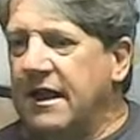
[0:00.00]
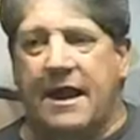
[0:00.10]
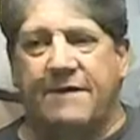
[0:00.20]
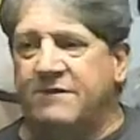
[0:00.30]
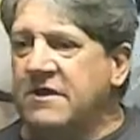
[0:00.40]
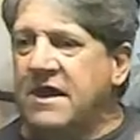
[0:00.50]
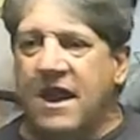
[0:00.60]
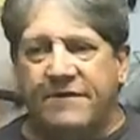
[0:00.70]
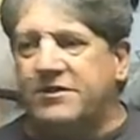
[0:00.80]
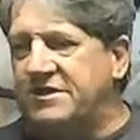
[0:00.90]
I've
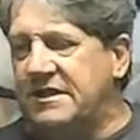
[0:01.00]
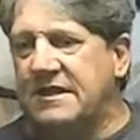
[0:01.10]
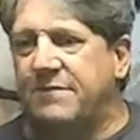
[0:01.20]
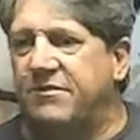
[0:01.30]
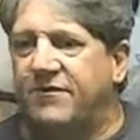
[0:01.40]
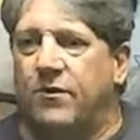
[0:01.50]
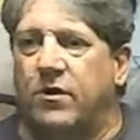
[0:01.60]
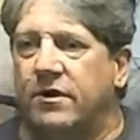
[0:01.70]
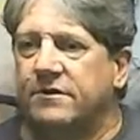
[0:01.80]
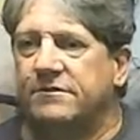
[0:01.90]
never seen that
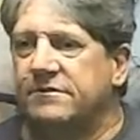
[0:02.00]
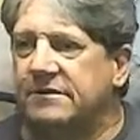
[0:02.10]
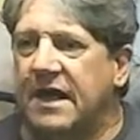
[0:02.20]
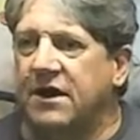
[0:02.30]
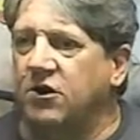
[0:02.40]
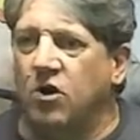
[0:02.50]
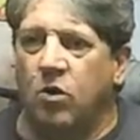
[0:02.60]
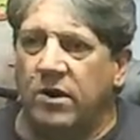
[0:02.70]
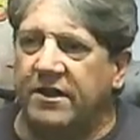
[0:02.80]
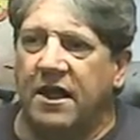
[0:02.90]
before. I don't know
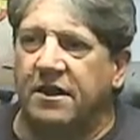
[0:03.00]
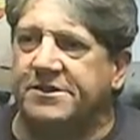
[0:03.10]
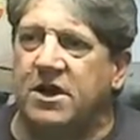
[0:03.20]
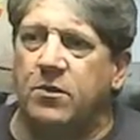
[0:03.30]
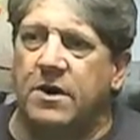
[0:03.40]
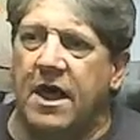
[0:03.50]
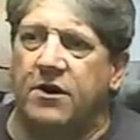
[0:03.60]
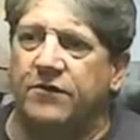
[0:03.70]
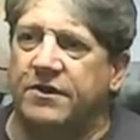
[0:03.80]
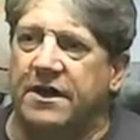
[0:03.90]
what the hell is going on
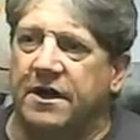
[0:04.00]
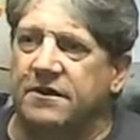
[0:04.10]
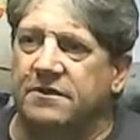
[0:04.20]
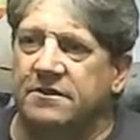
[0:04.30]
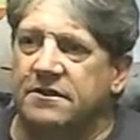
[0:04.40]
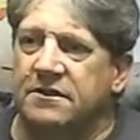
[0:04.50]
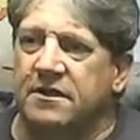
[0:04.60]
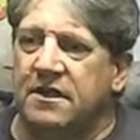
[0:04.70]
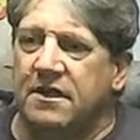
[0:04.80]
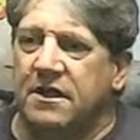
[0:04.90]
over there.
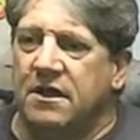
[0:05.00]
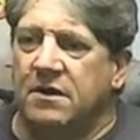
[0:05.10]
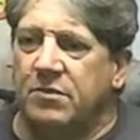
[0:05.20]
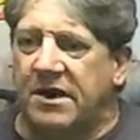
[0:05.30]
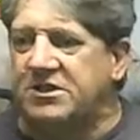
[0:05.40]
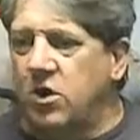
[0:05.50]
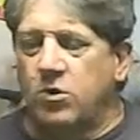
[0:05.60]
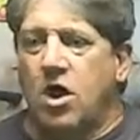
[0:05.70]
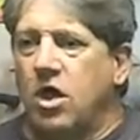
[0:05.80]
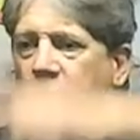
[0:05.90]
But it's going
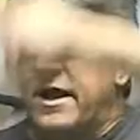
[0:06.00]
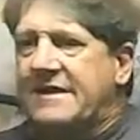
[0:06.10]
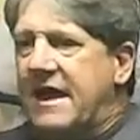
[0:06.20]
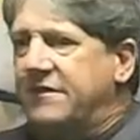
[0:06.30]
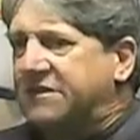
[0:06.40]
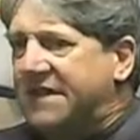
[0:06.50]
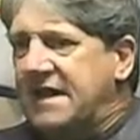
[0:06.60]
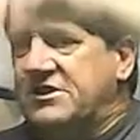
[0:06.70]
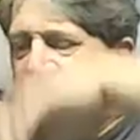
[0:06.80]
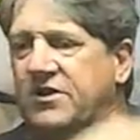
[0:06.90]
all the way down the side
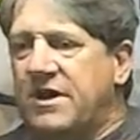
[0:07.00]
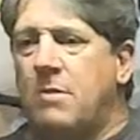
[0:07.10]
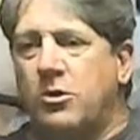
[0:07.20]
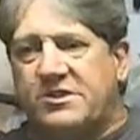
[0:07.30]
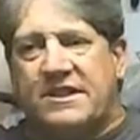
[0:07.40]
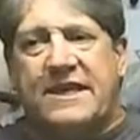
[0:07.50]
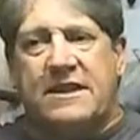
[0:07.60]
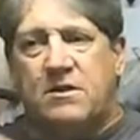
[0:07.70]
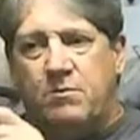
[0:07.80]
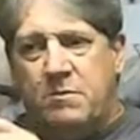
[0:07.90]
of the screen, mostly in
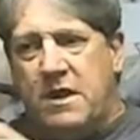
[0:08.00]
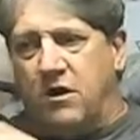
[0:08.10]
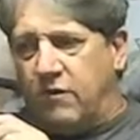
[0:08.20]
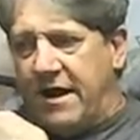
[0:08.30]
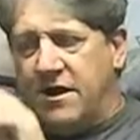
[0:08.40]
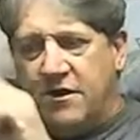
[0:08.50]
the middle right here.